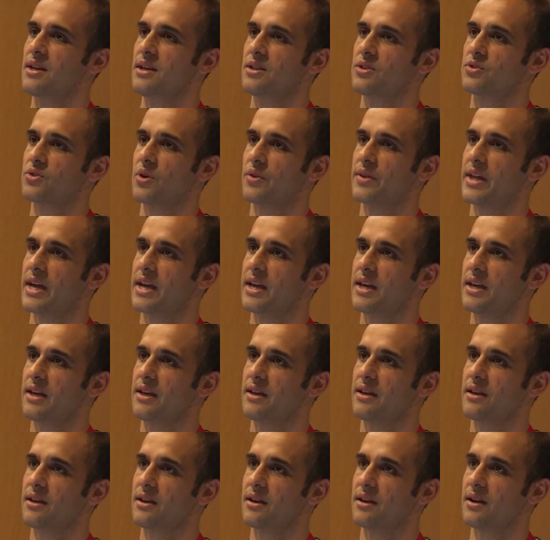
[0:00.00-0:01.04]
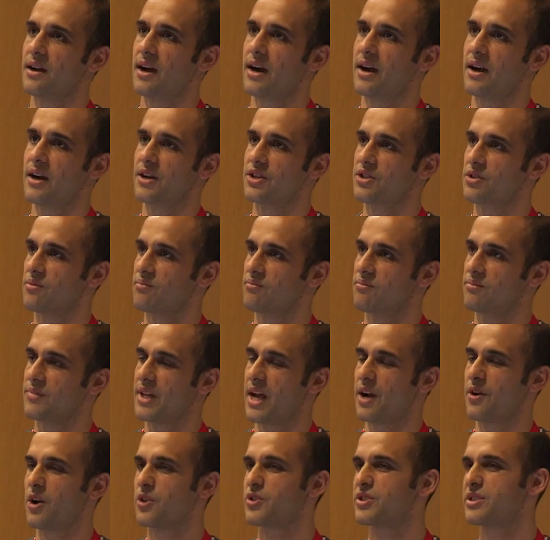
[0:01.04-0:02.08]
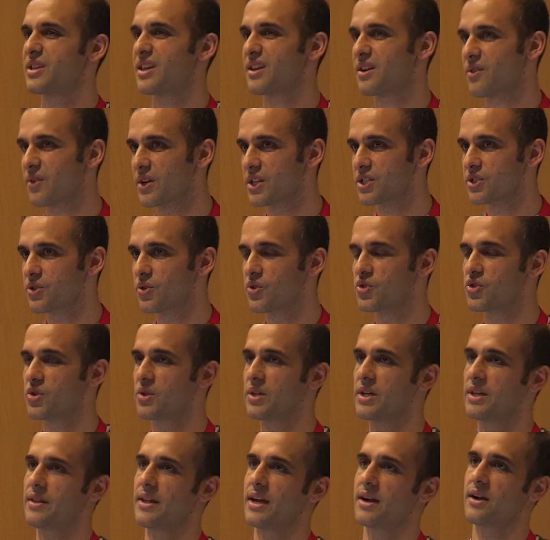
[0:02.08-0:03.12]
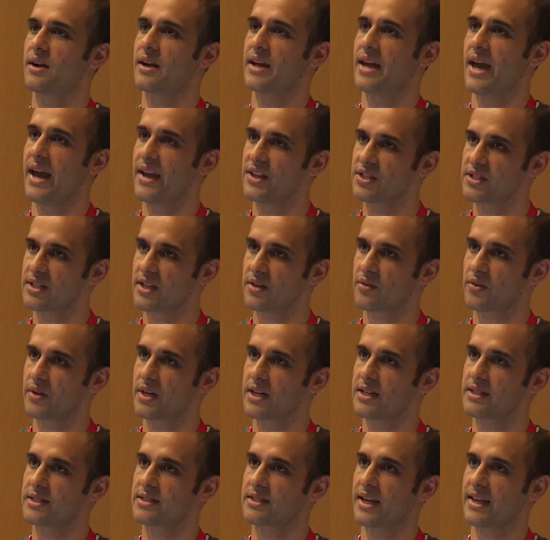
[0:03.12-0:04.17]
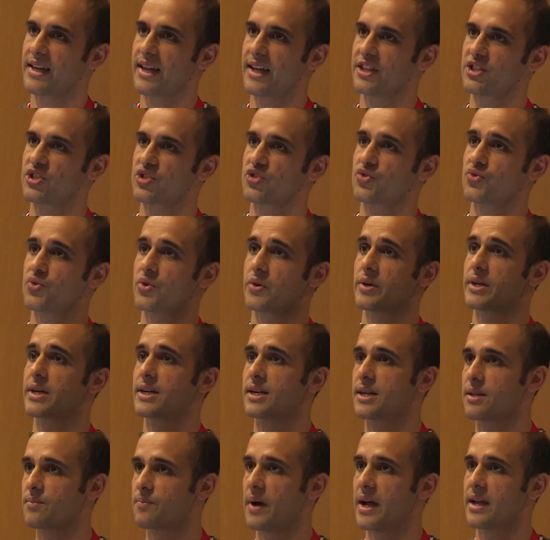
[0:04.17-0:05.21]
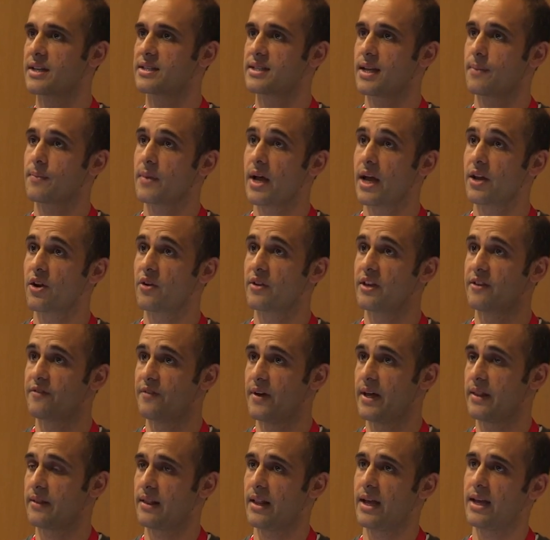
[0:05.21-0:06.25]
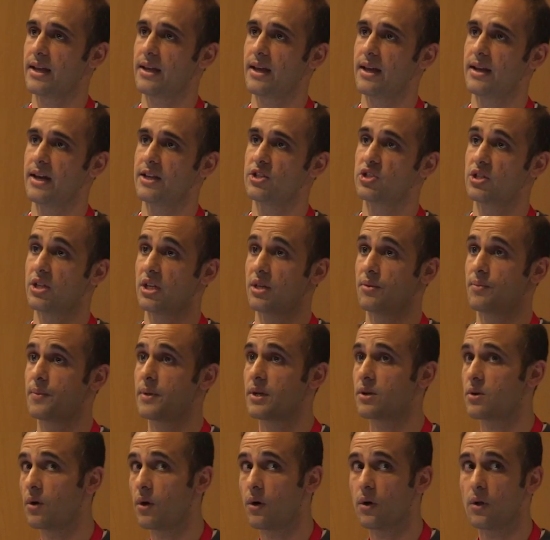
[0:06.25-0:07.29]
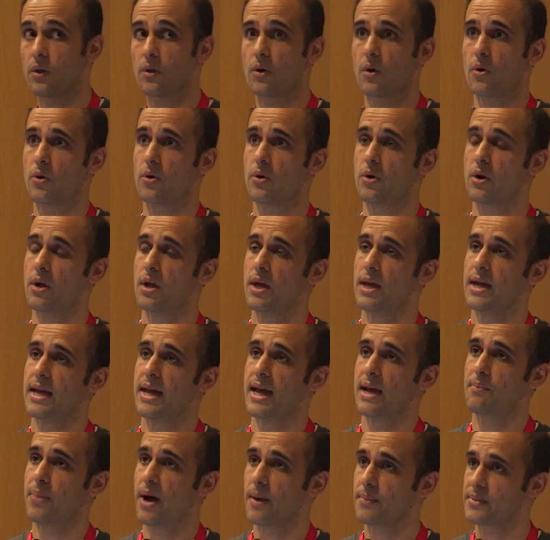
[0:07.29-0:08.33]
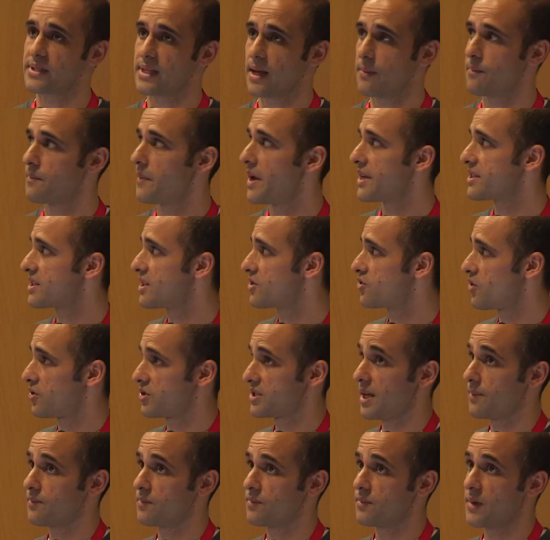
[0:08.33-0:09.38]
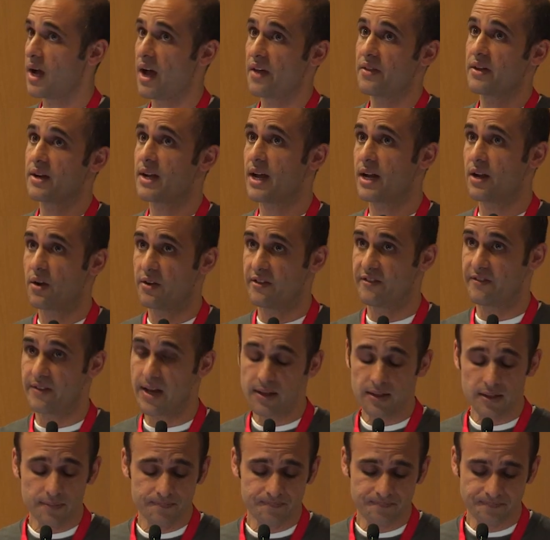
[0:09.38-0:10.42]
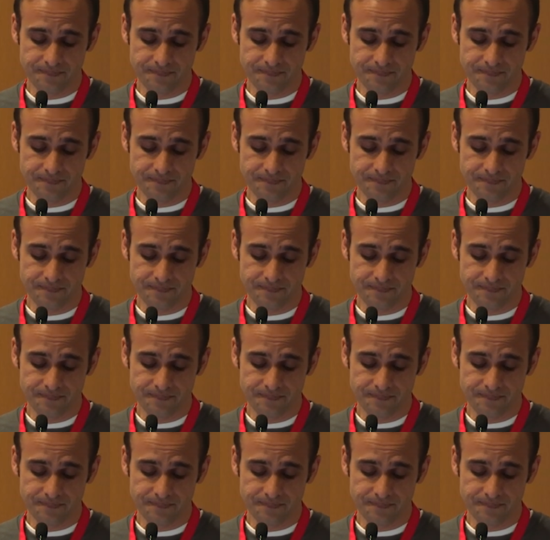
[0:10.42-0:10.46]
So they are not synchronous usually, they're asynchronous that gets triggered by some kind of event, like an HTTP call or a pub/sub message or some other kind of event.